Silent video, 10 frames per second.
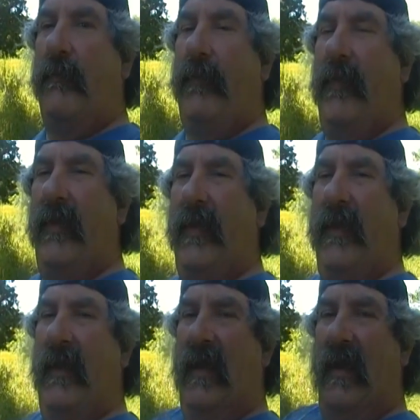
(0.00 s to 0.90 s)
hurt him?
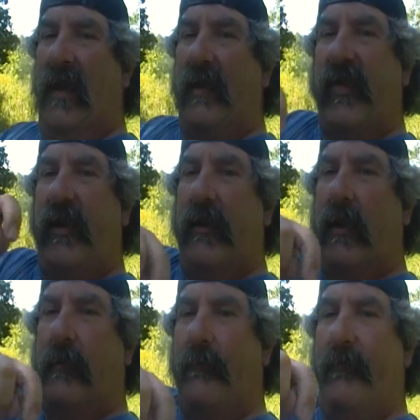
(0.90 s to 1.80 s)
I'd like to
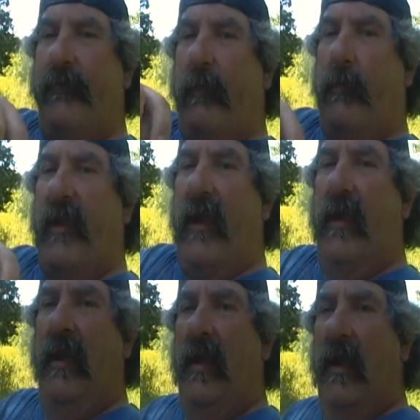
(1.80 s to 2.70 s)
hear from
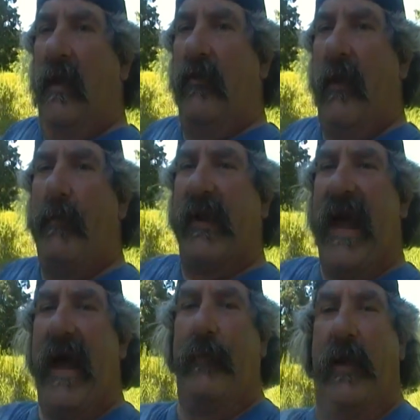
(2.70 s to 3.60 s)
you. Drop
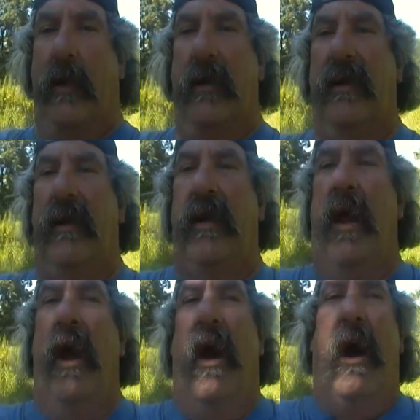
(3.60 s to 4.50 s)
a comment.
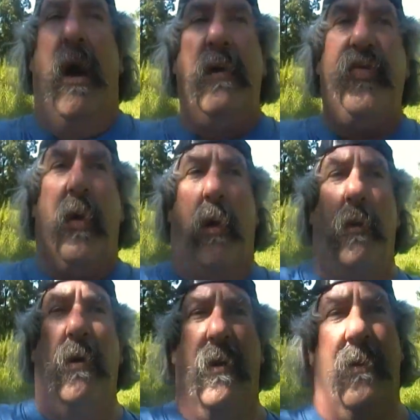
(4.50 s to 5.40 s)

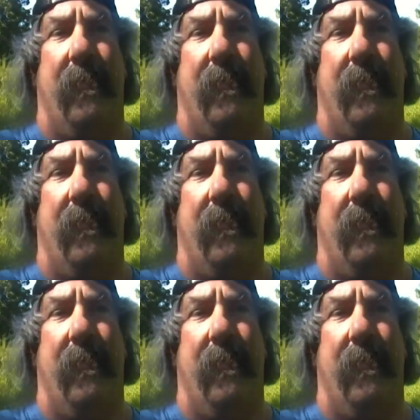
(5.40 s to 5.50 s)
Also,